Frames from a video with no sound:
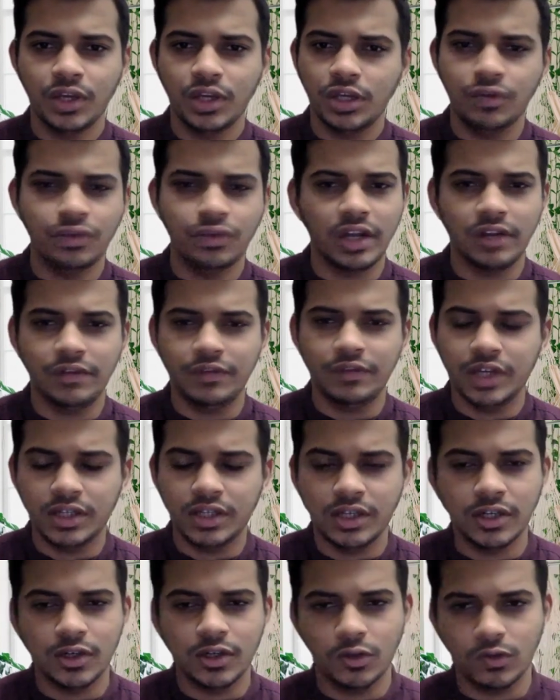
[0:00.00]
You can wear
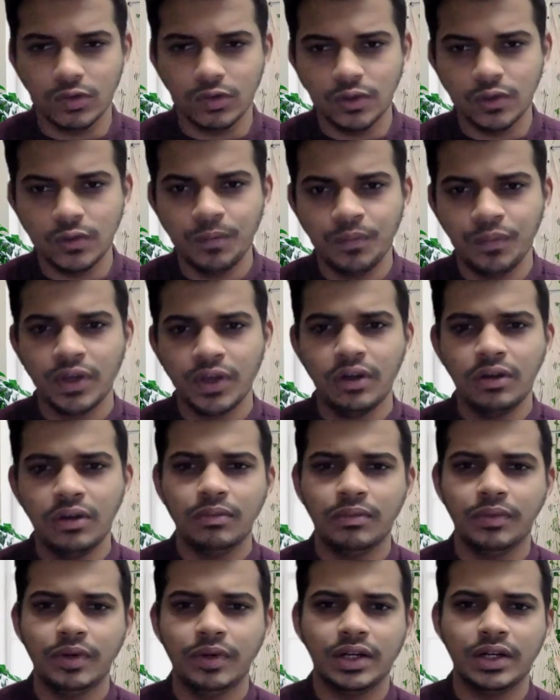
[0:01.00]
that also,
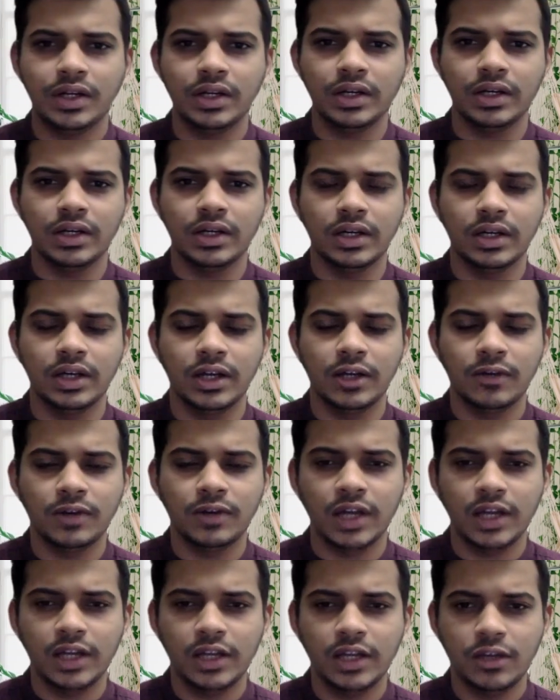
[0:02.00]
but I would
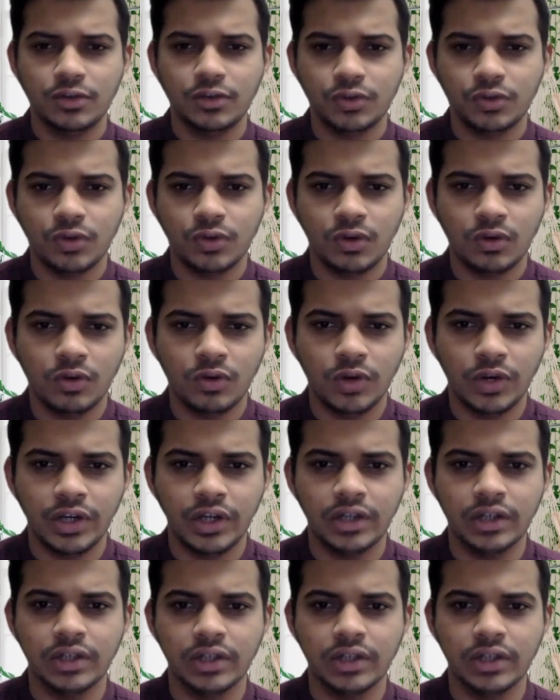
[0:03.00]
like you to avoid